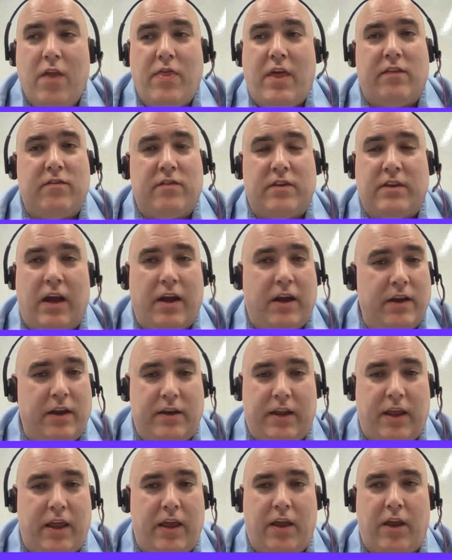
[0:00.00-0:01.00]
that it's not going to
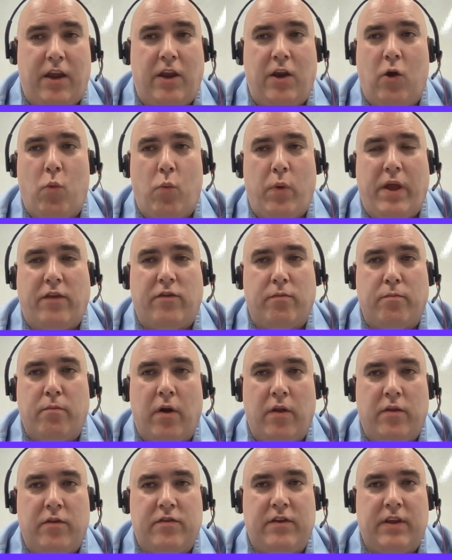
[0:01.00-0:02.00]
take, you know, weeks,
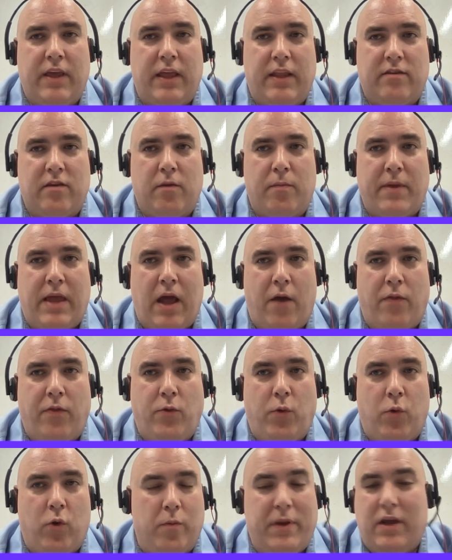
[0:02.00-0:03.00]
months to get something out the
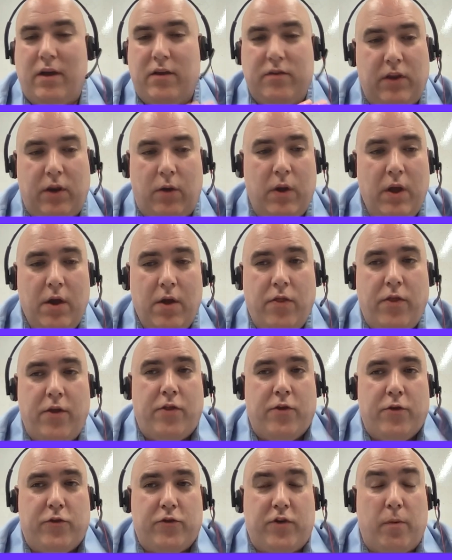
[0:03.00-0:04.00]
door, because, you know,
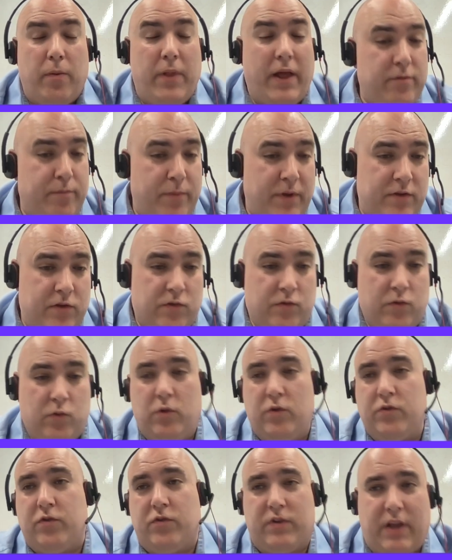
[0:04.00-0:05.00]
there's complex business
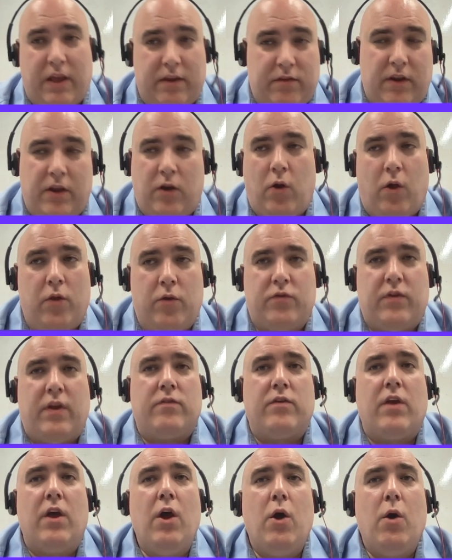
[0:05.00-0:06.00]
rules, there's testing and all those
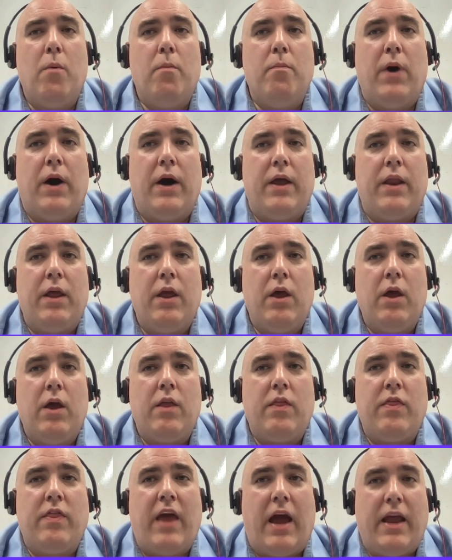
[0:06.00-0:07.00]
things. But
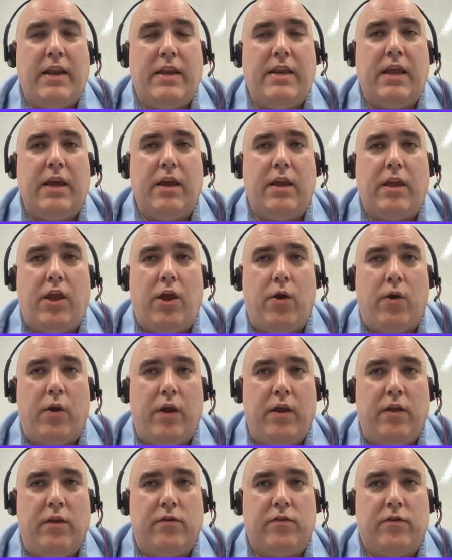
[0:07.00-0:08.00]
the idea here
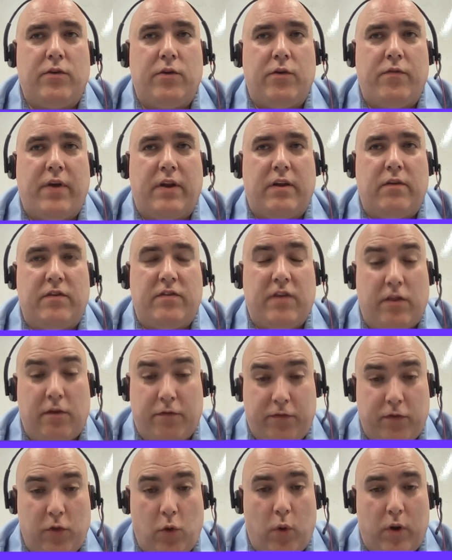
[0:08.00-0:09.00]
is to effectively set the
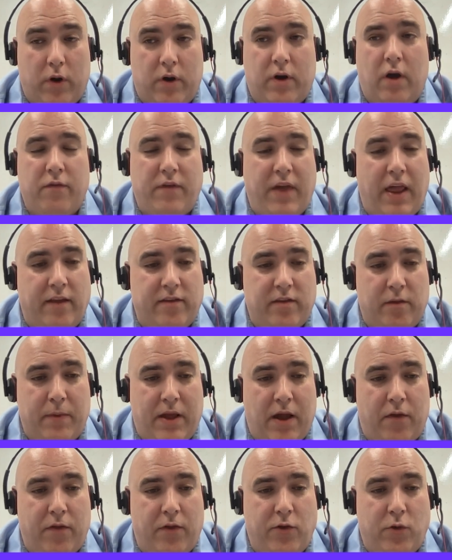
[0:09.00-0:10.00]
floor of getting something
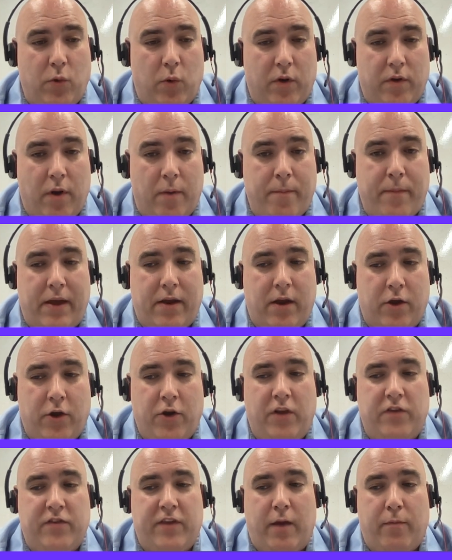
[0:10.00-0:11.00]
out the door. A good
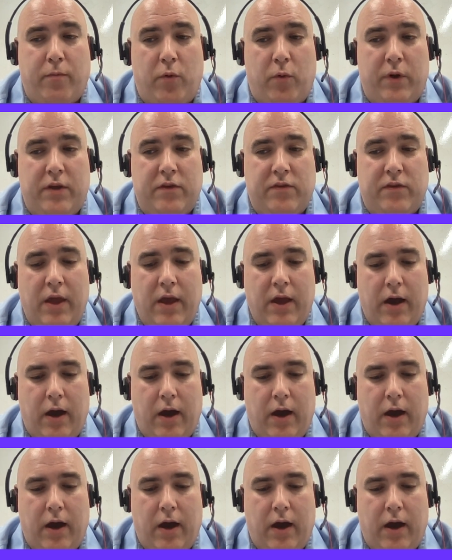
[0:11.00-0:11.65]
example is